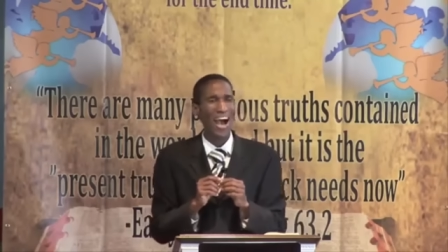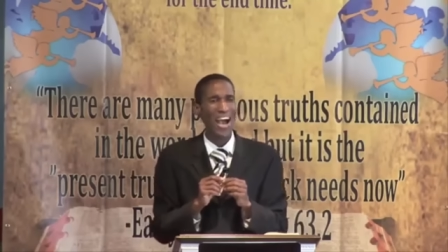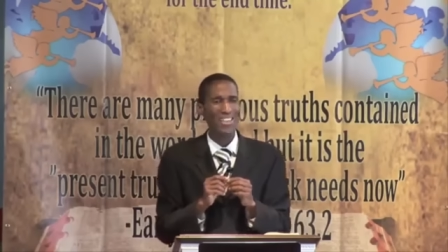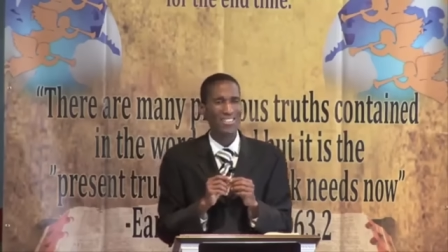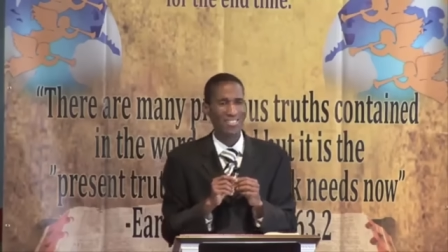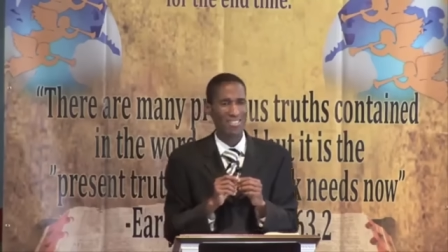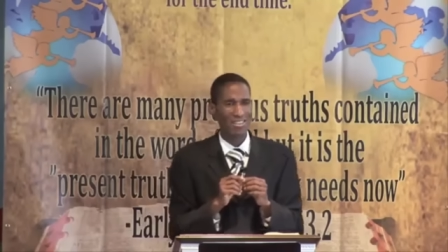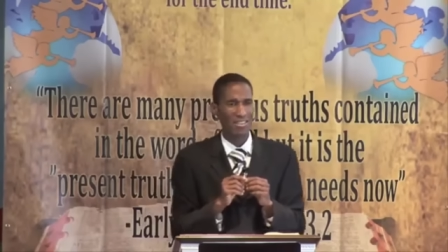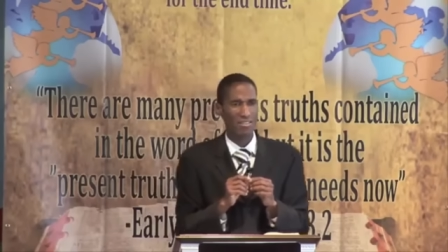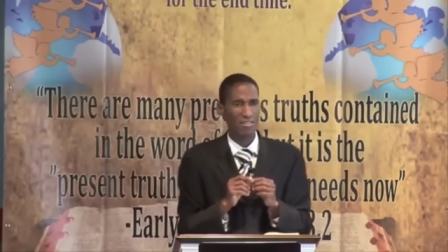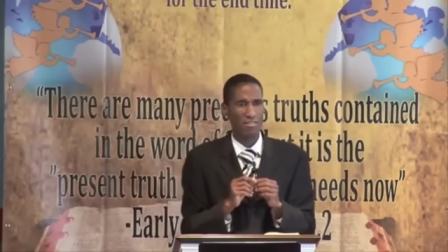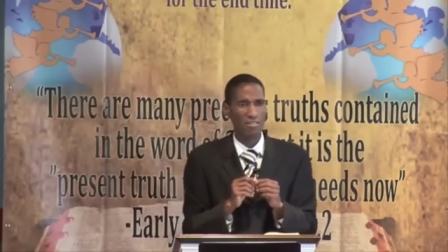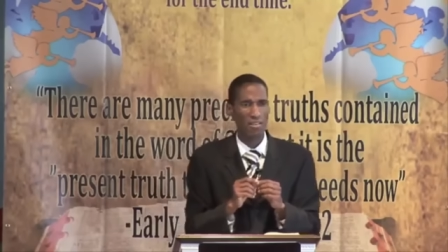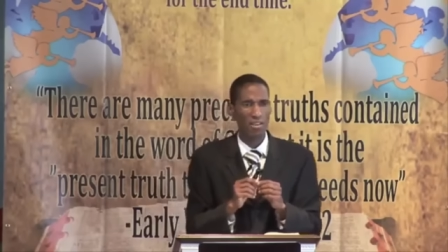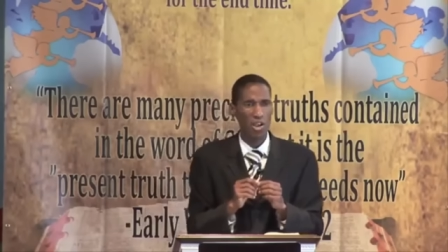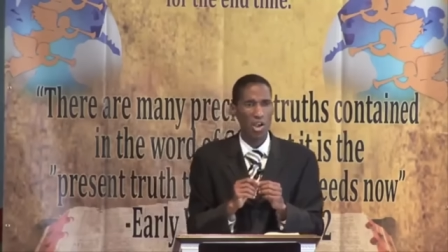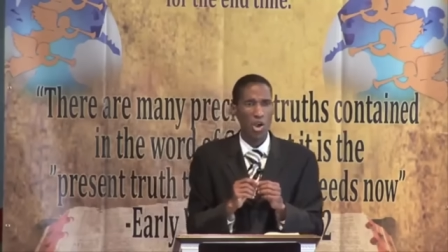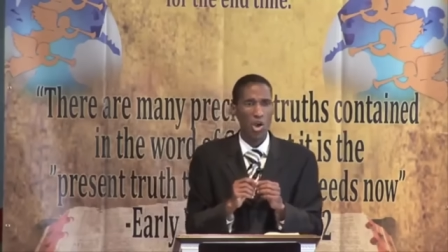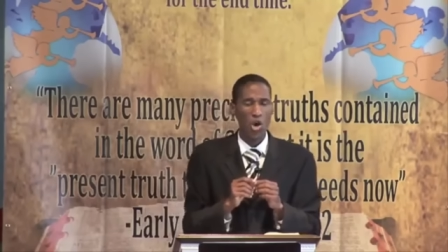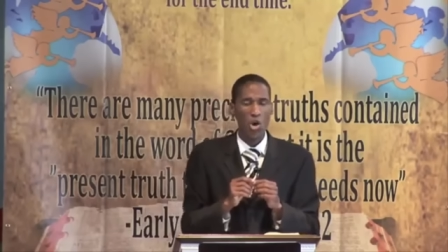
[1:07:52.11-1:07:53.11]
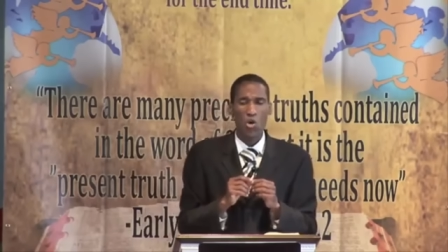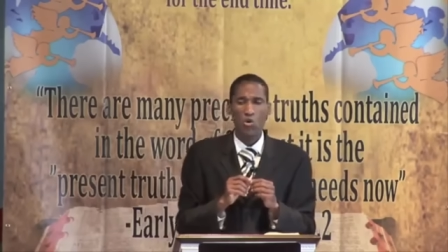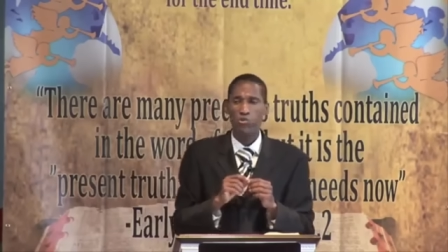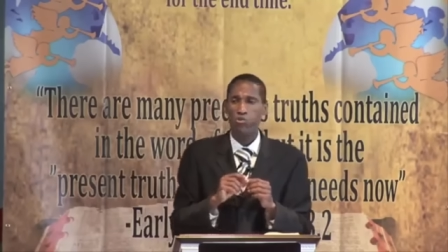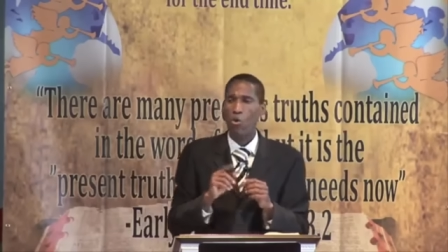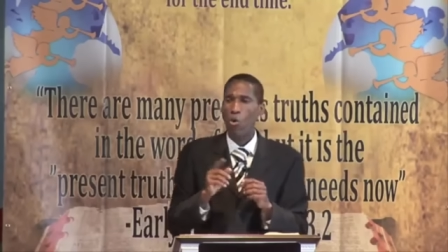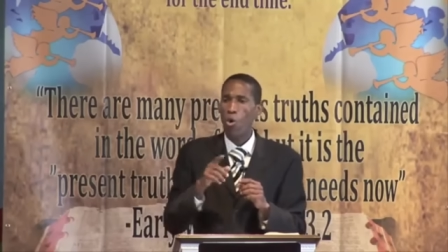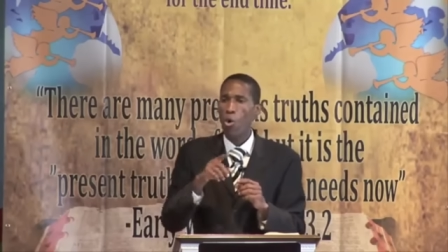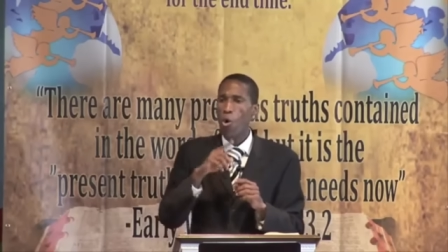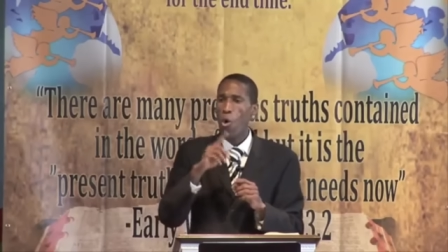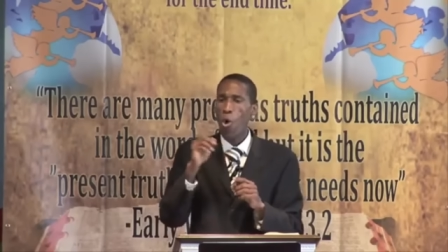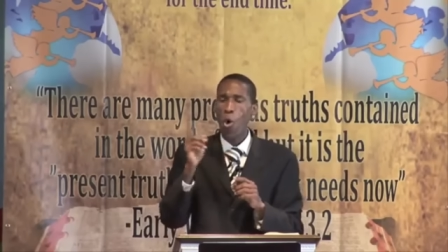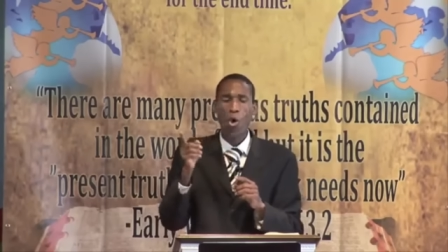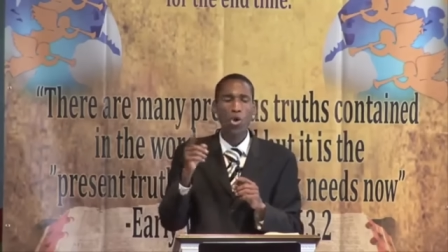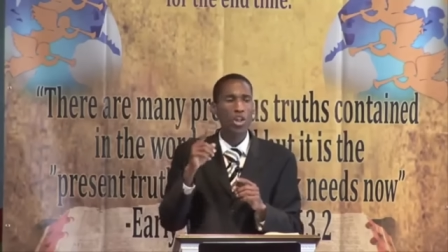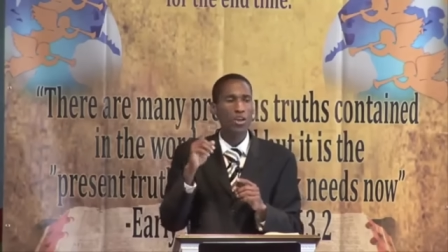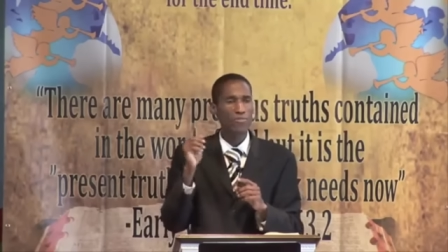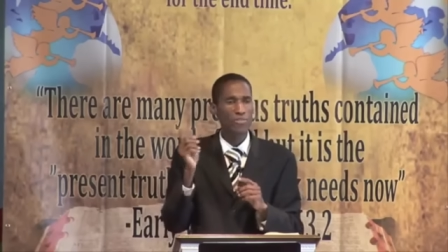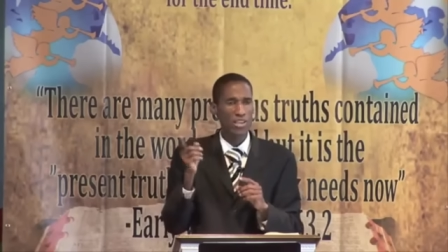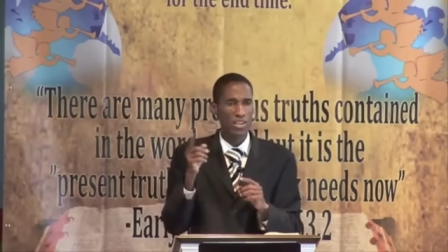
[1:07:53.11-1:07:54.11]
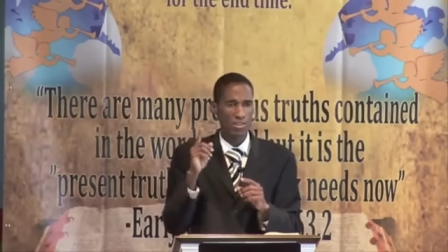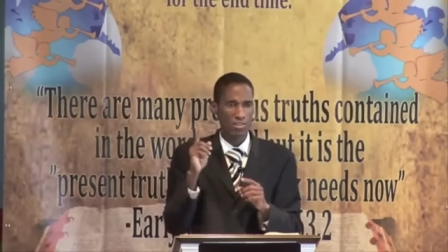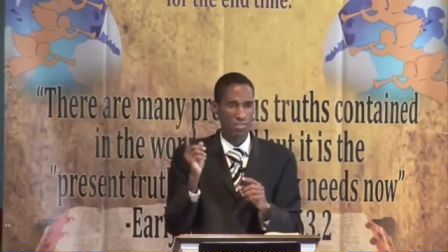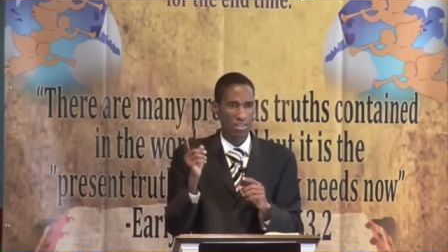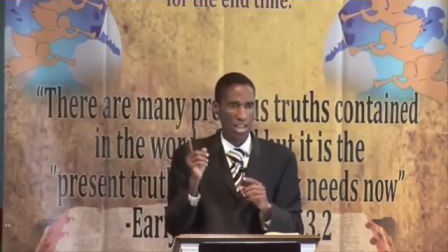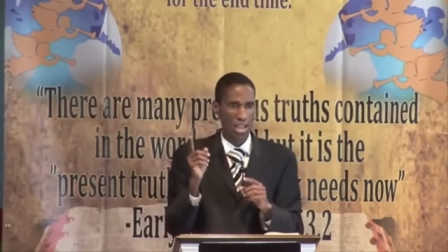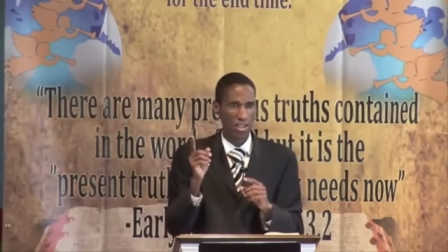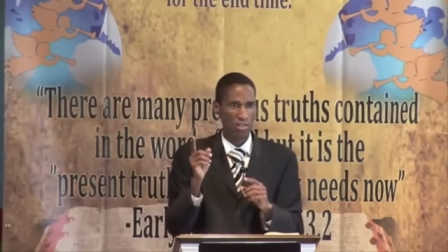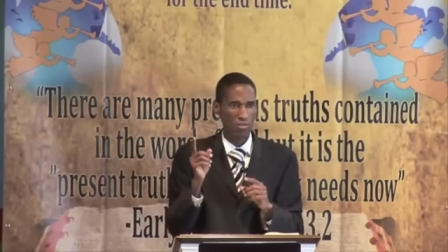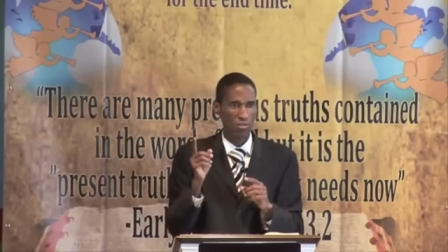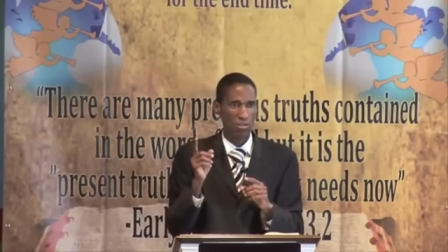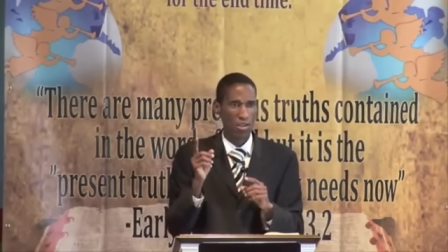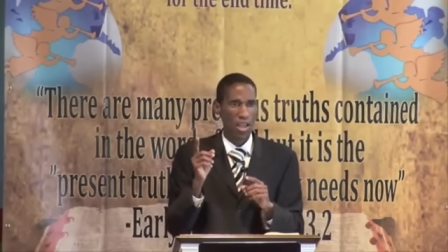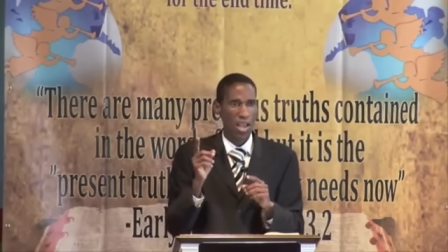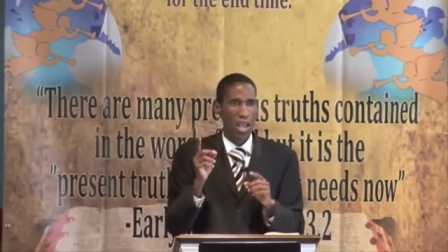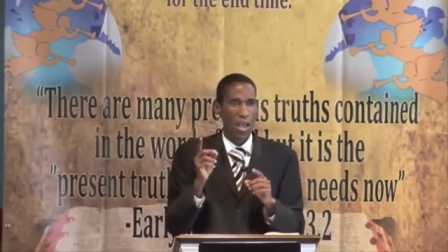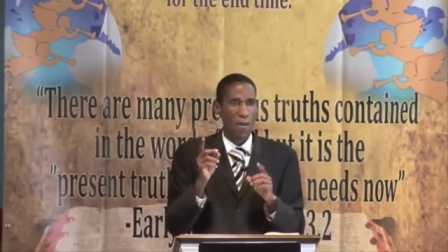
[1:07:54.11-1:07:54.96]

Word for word: ISIS for all of these things